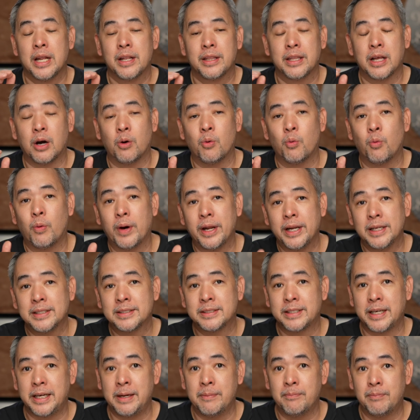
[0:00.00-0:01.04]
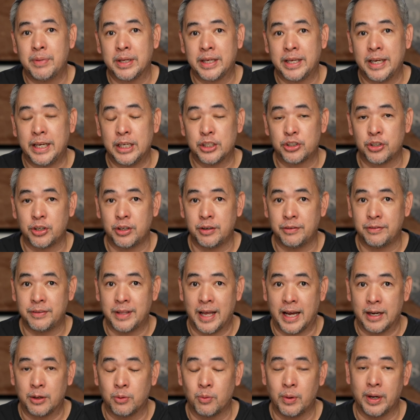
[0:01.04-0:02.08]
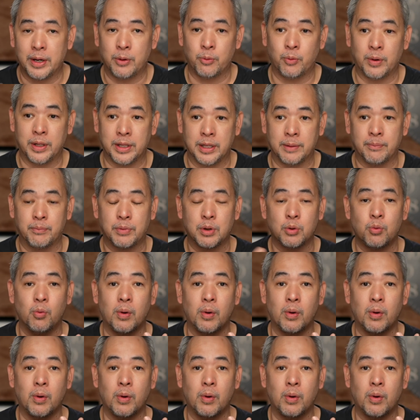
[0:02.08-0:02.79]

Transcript: Now, what is the implication of that one? Well, number